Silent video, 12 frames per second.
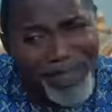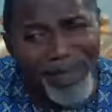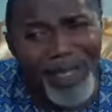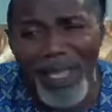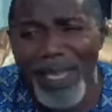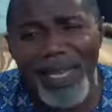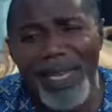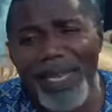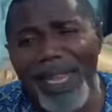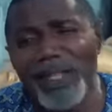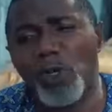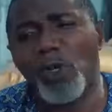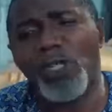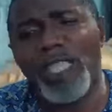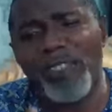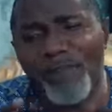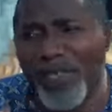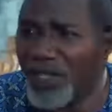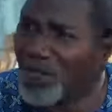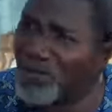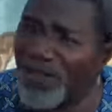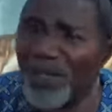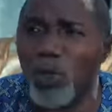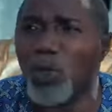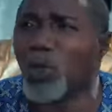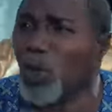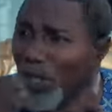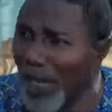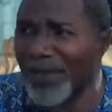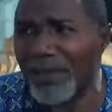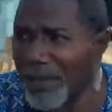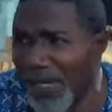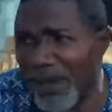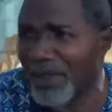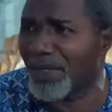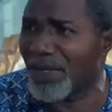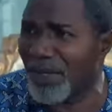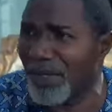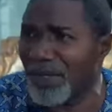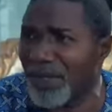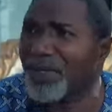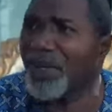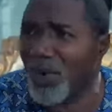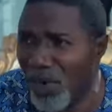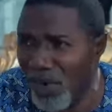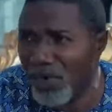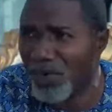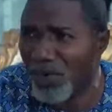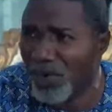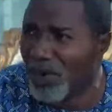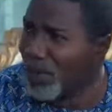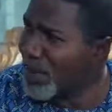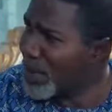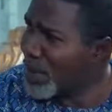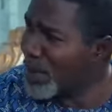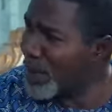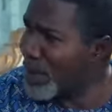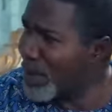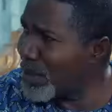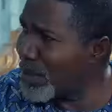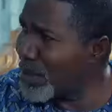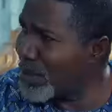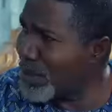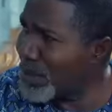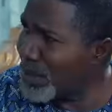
But let's just leave these children to sort out themselves. Rico, Oko, you are a bad